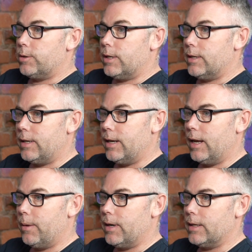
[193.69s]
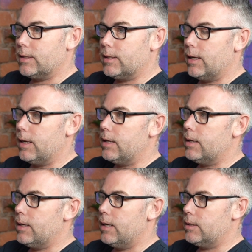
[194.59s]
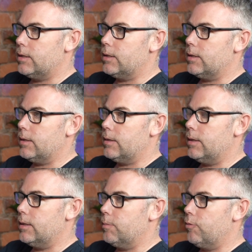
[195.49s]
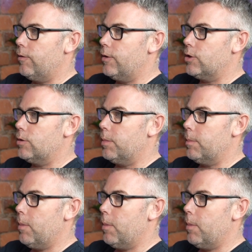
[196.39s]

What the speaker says: It's a privilege to be